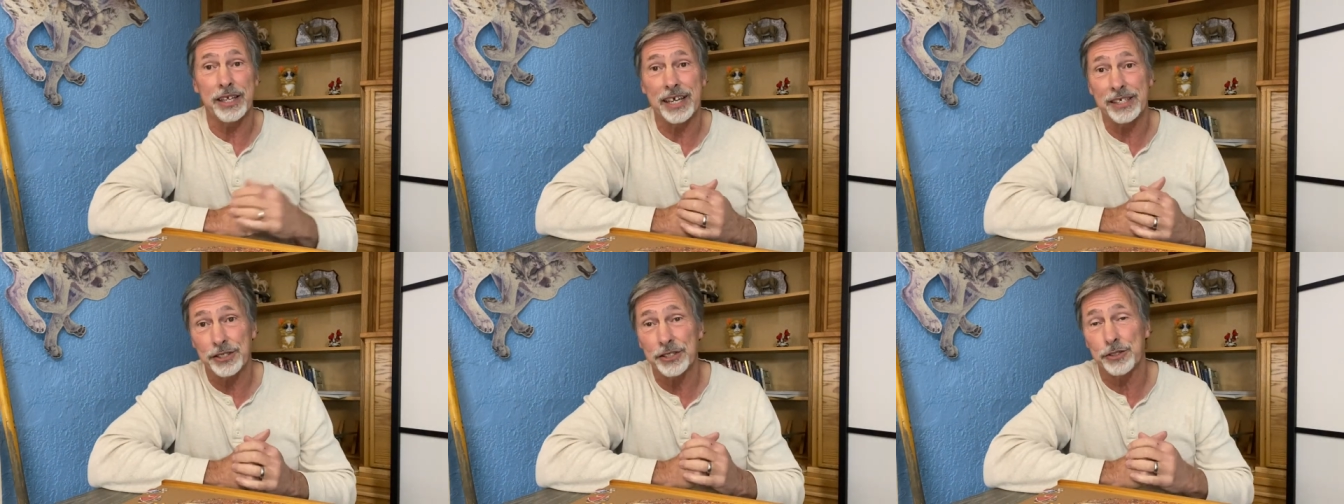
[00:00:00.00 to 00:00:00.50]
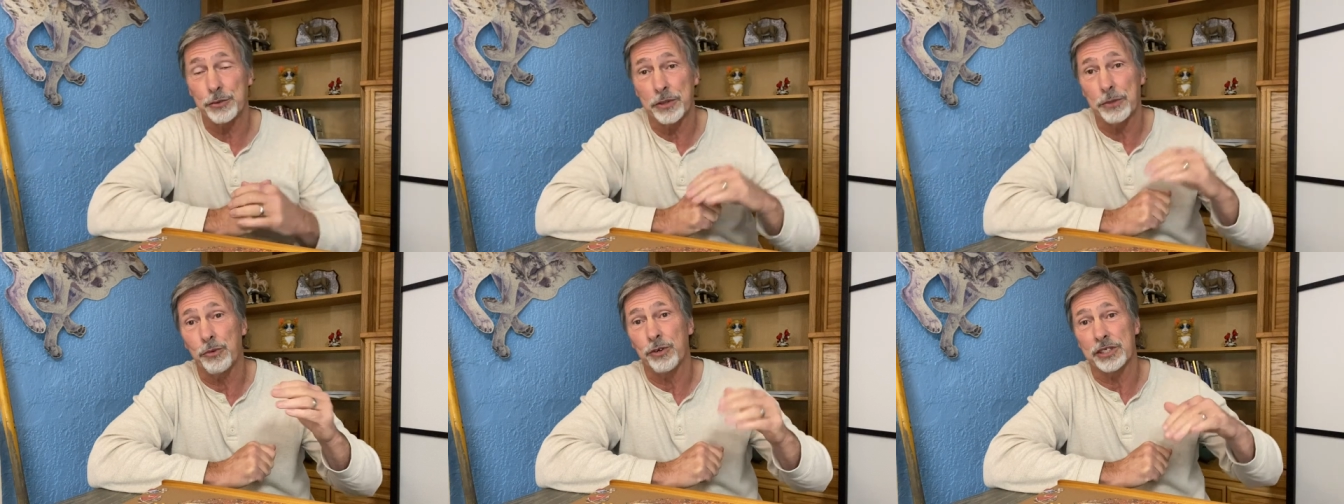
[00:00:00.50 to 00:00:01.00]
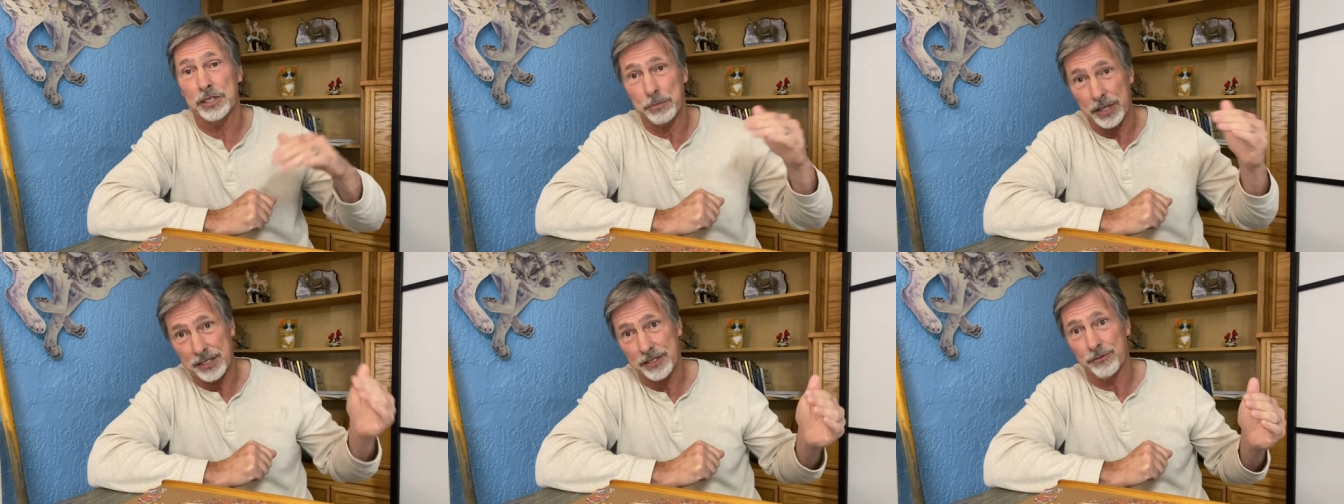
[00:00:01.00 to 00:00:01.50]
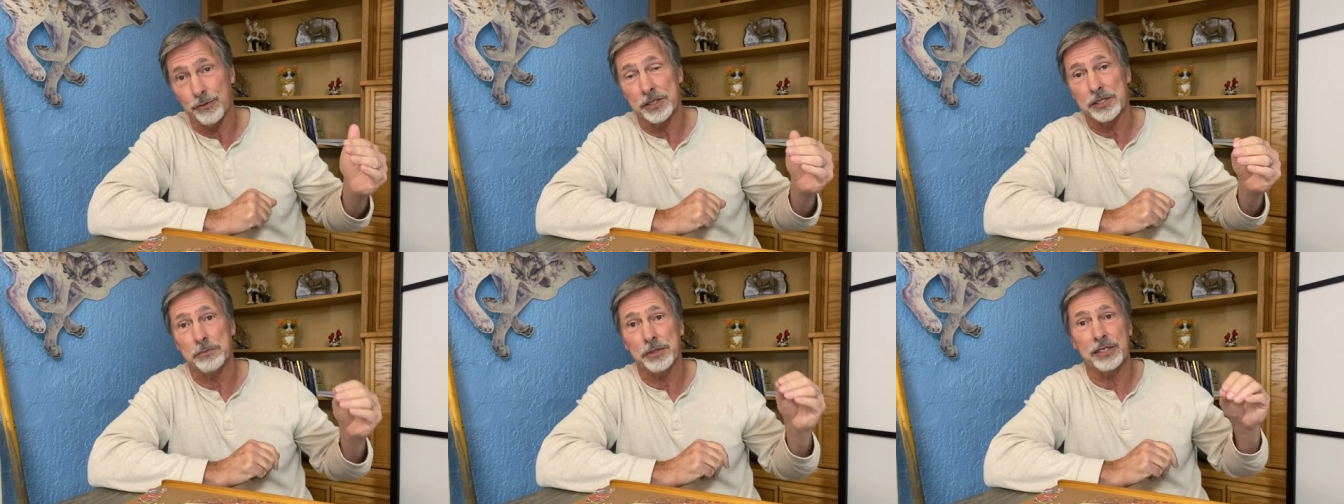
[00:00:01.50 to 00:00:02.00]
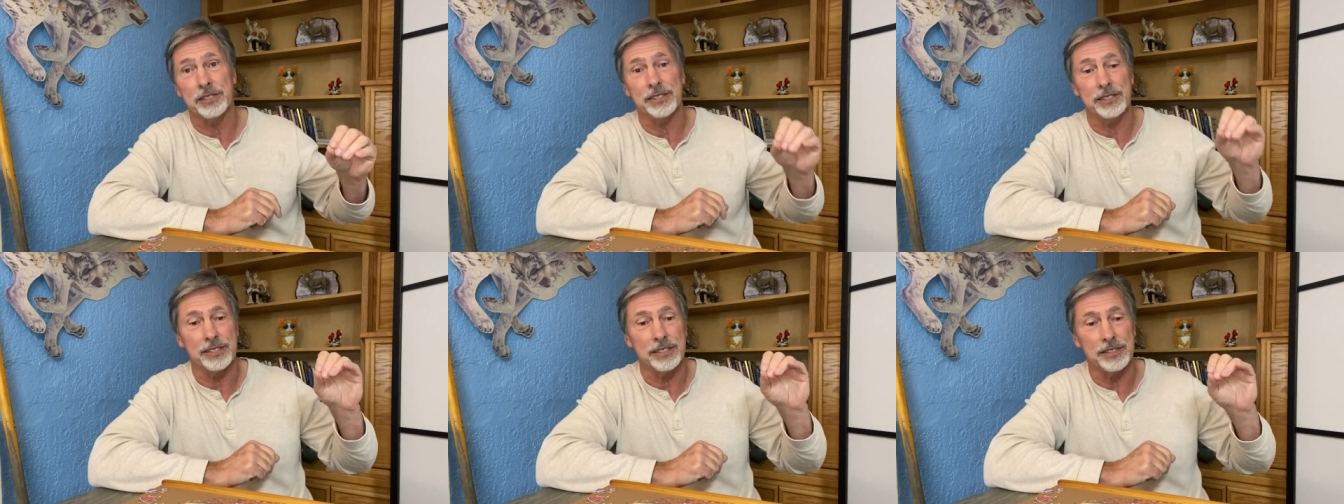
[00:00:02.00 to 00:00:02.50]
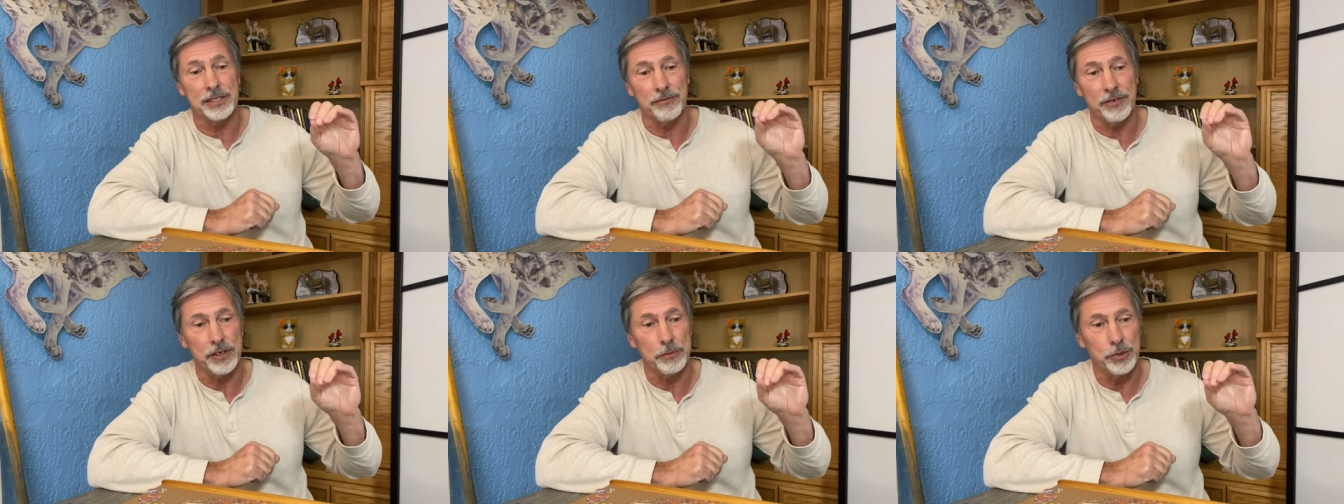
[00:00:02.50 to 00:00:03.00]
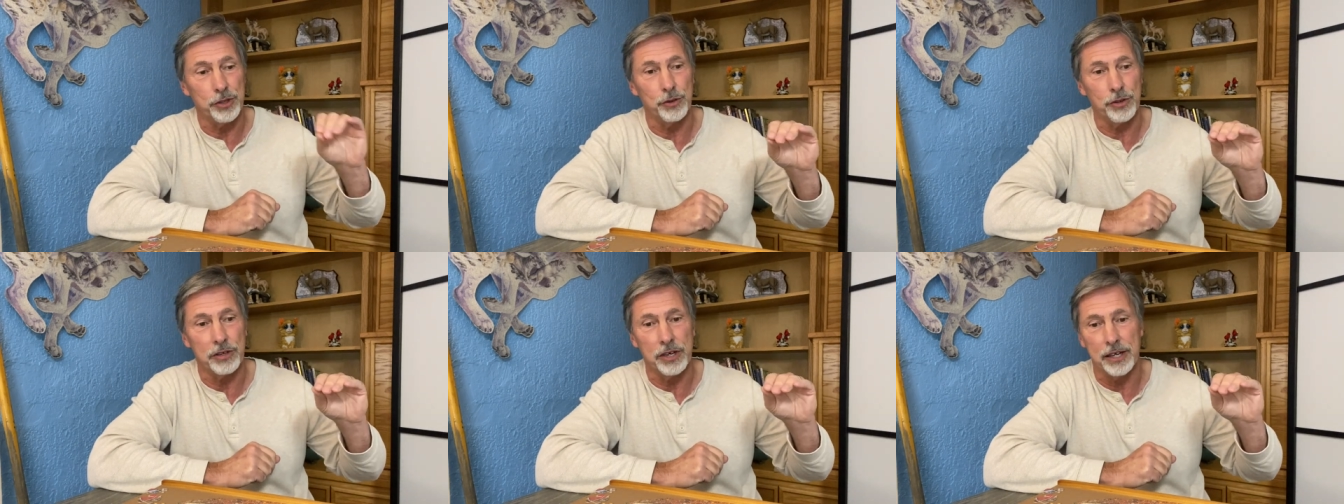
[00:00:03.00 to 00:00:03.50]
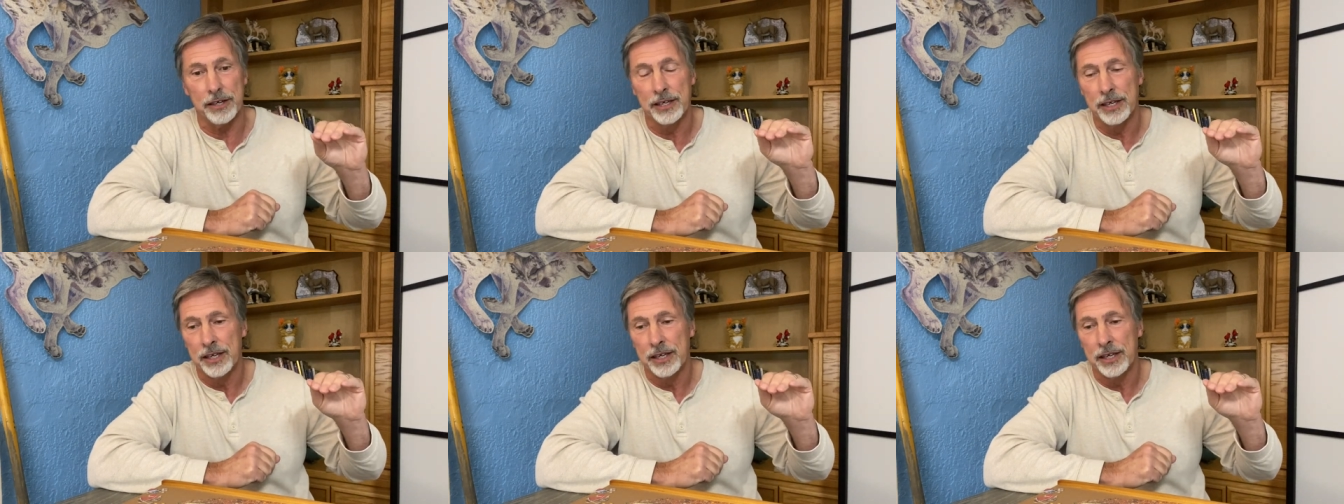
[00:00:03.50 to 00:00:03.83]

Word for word: Actually, it's one of the more expensive ones because it's it's a very pure.